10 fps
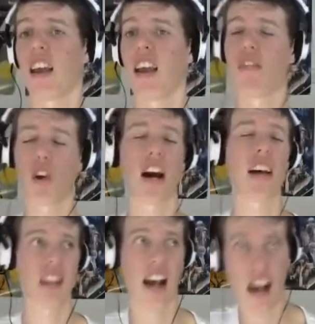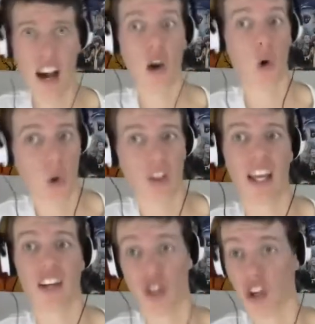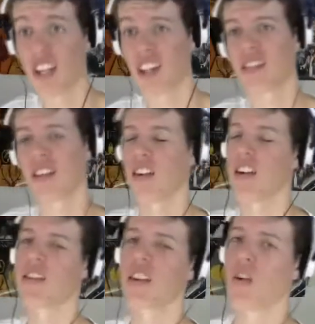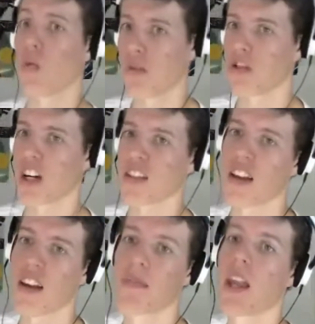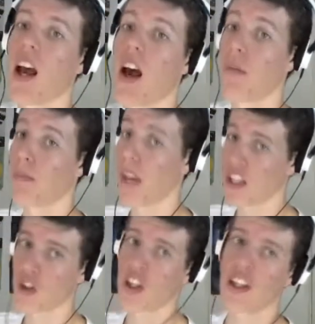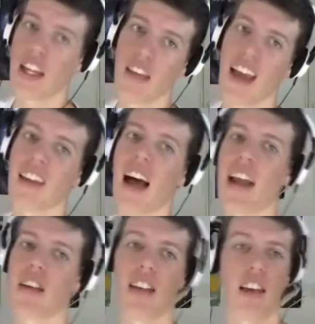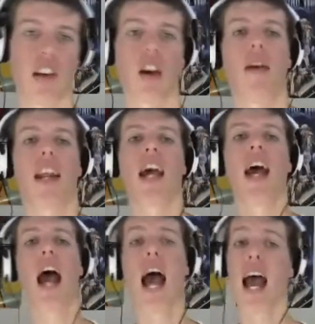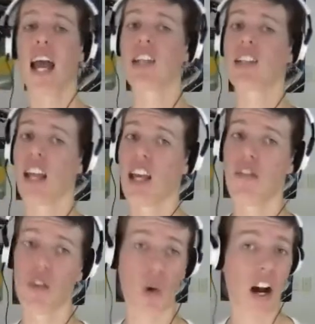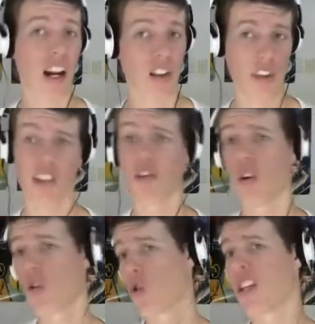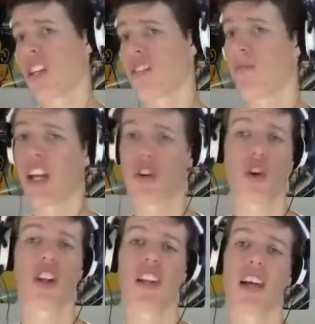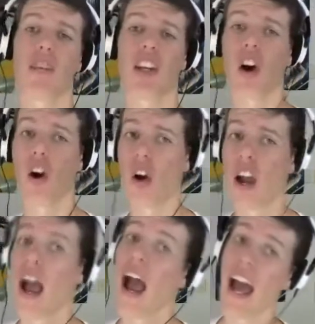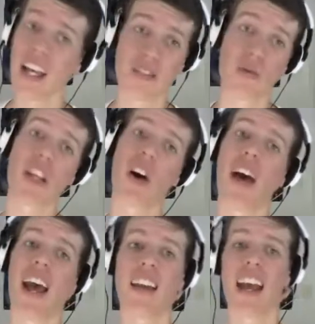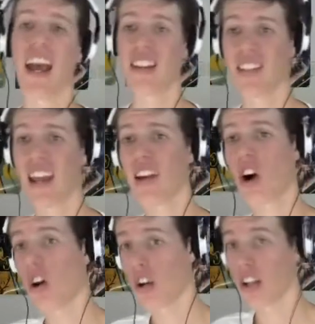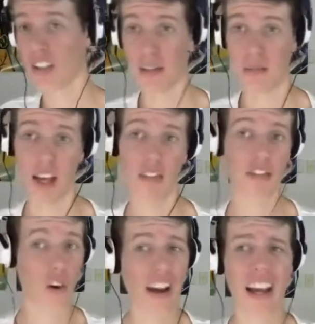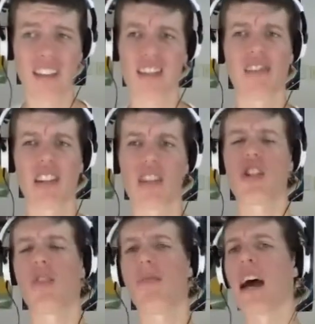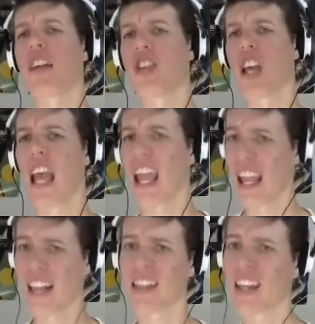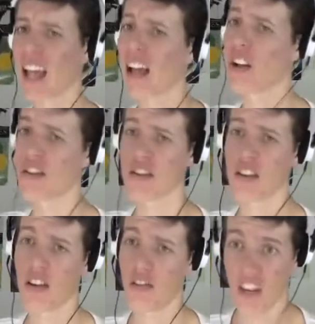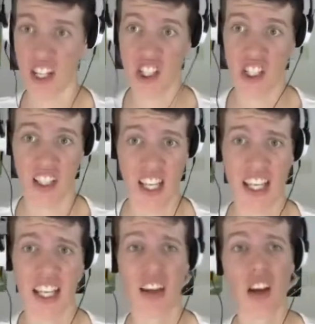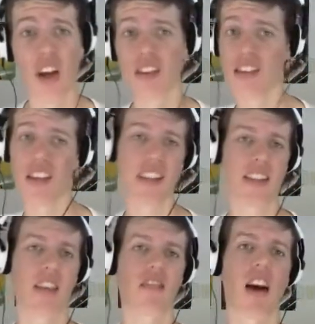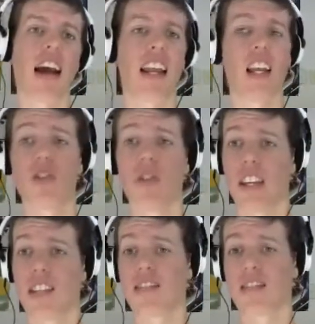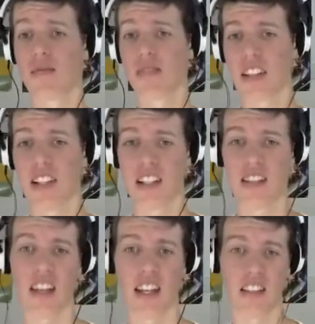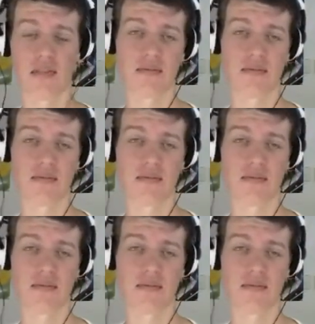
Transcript: if you guys are all enjoying this series, what I'm trying to say, make sure you leave a like, leave a comment, and if you are looking forward to this, make sure you let me know as we go ahead and take on Olympia for our 7th gym badge in the Kalos Region League. So let's get right into this. Let's see.